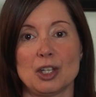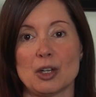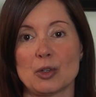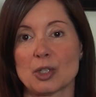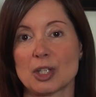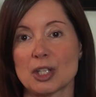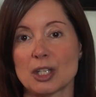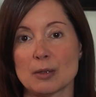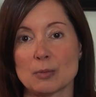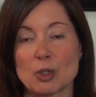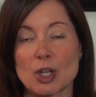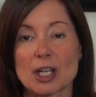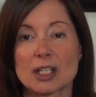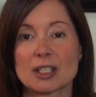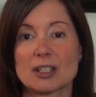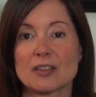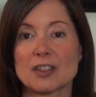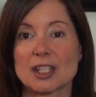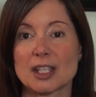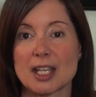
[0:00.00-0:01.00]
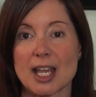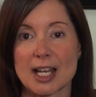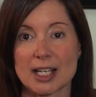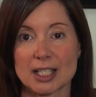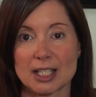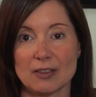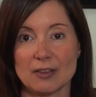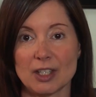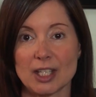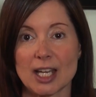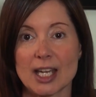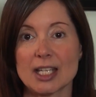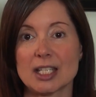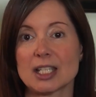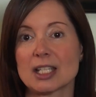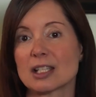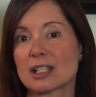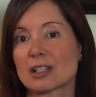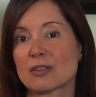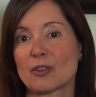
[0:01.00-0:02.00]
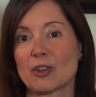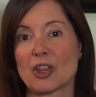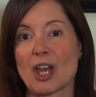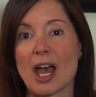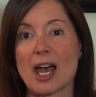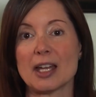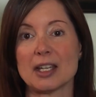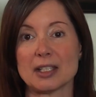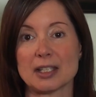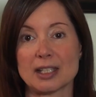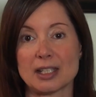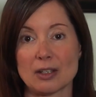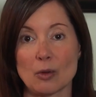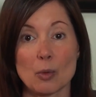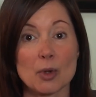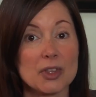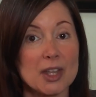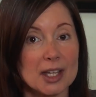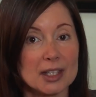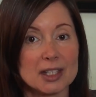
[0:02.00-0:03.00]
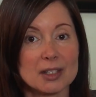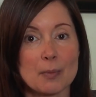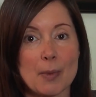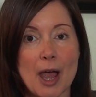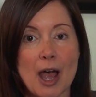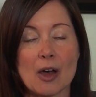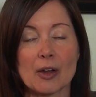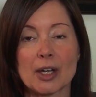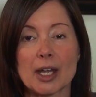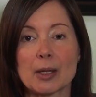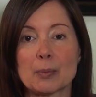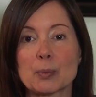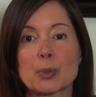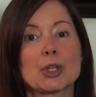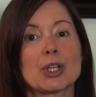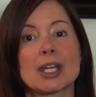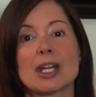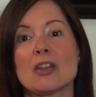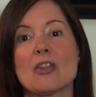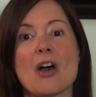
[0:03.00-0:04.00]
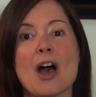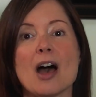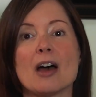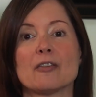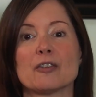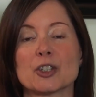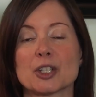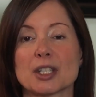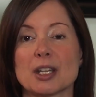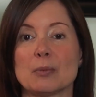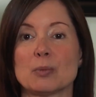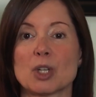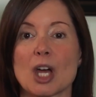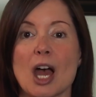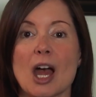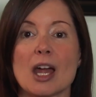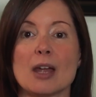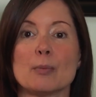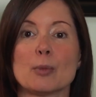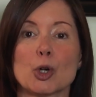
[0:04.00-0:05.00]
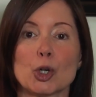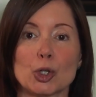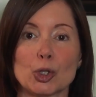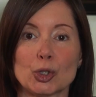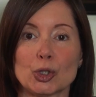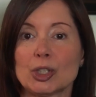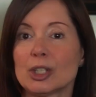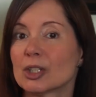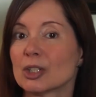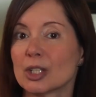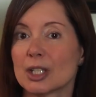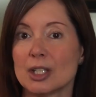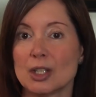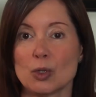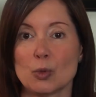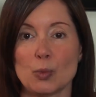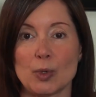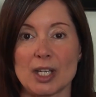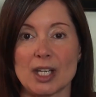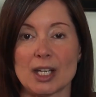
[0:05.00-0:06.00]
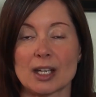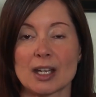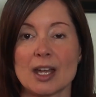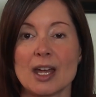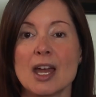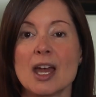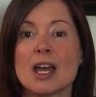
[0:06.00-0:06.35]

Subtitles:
to the objectives and the activity ideas for that and see what that's about and plan that for some time earlier in the week